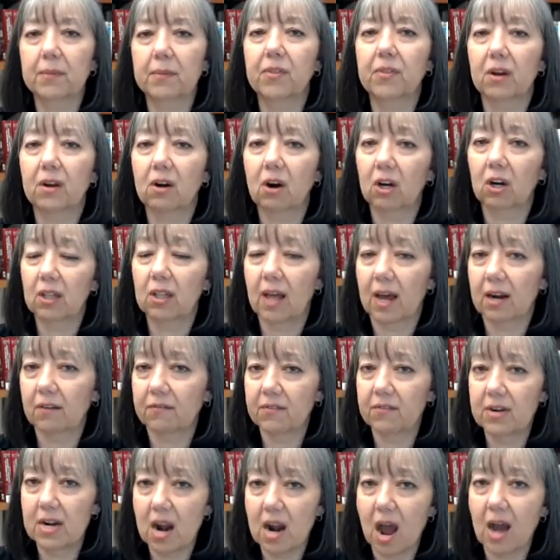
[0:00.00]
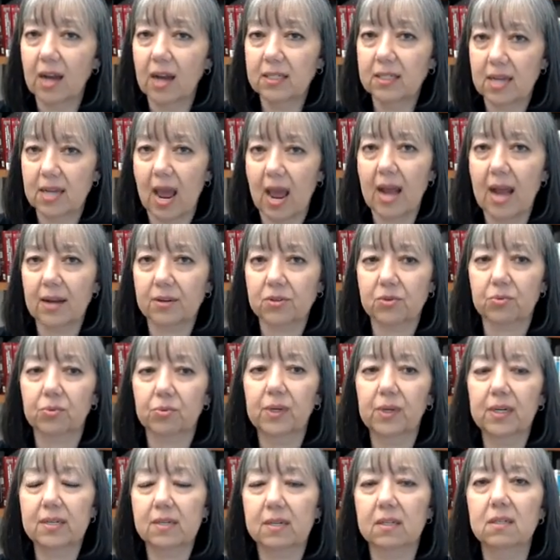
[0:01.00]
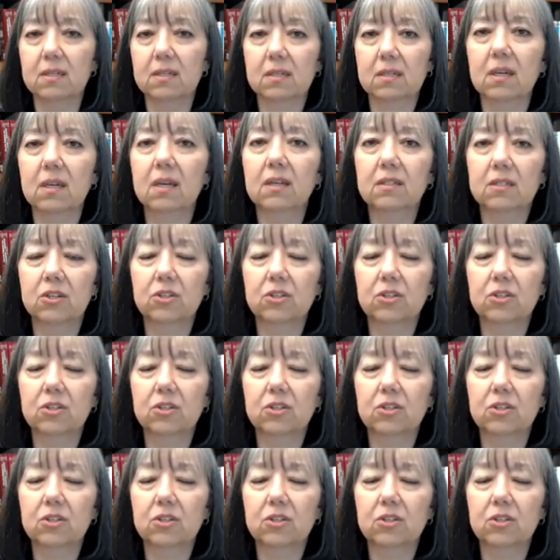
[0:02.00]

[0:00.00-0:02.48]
but there are a lot of non tax reasons